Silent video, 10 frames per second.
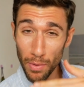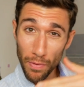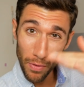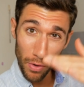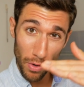be a
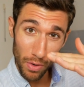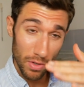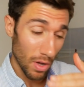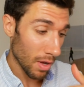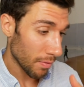few
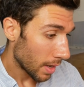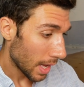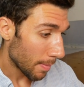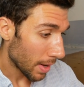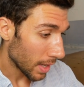degrees off.
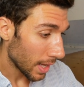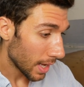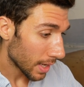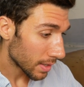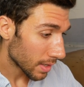And my
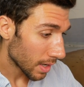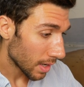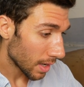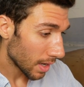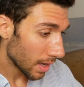leg is
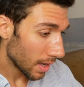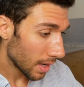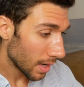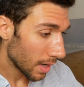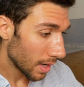
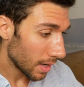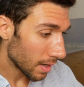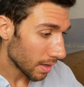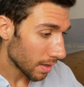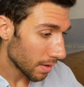
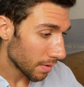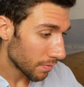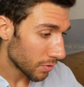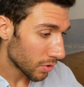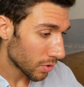kind
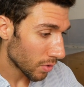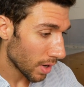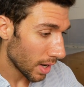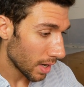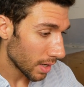of
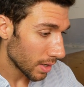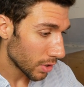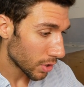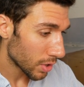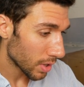
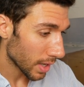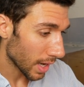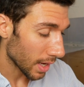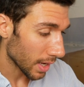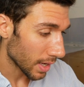straightish.
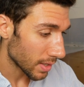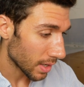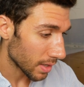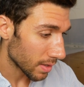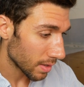Again, like I
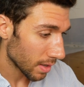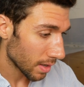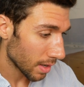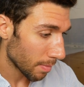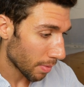said, it's
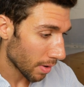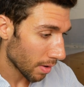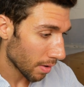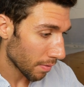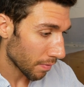not
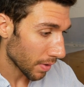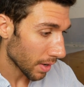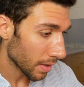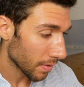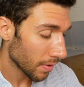
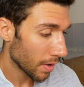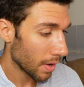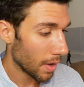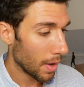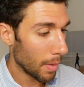perfect,
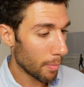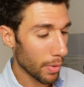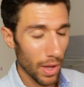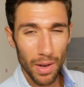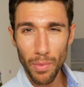
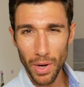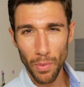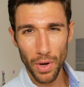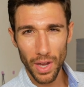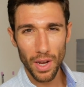but like
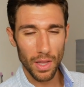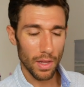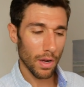we're getting